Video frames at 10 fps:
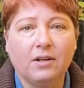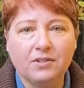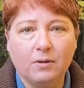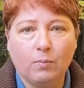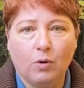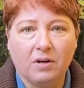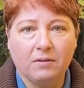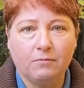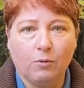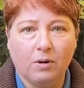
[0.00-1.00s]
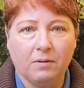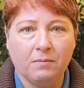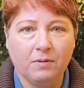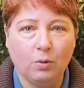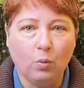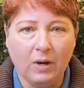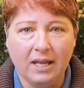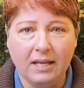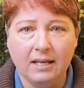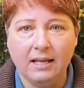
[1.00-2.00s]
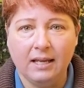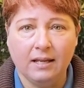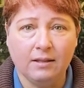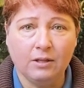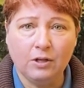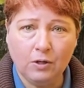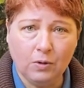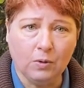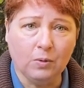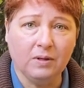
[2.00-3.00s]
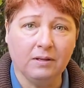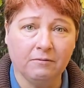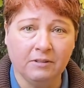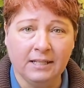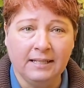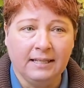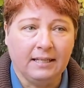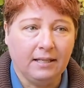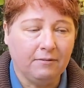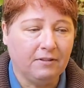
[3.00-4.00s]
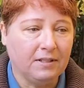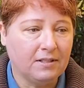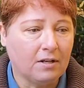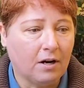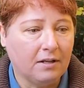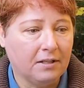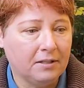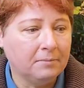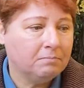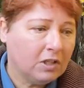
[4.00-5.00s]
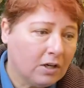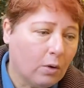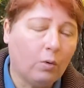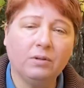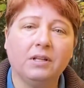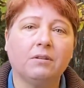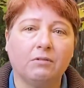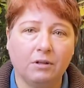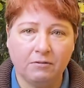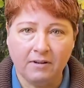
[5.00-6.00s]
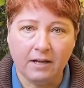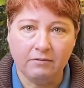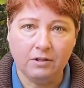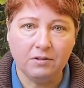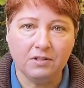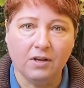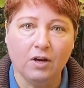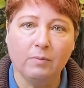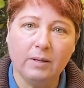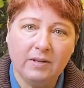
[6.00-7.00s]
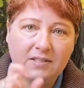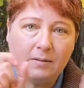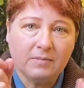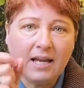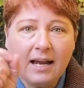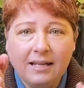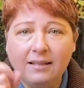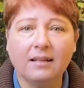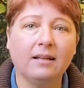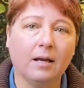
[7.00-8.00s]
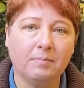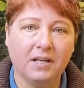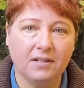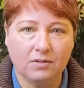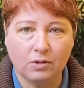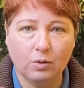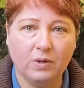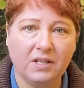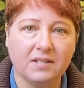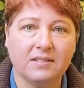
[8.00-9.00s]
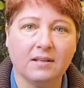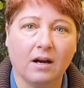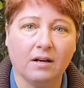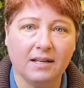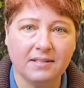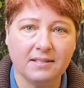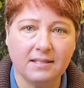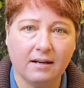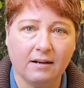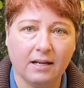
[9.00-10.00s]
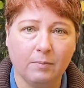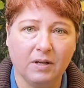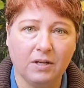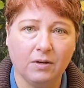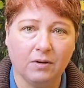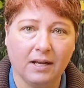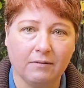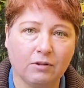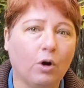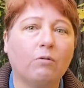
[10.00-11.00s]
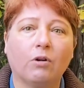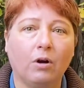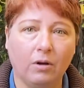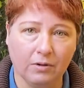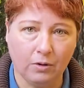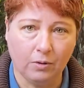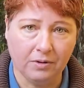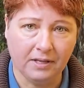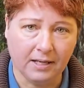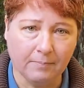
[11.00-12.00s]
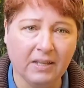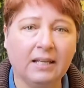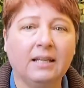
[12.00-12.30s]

also important for the when and the who. If it started, only 3 or 5 years ago, maybe some tiny little updates or tweaks are necessary, but you don't have to overhaul the whole thing.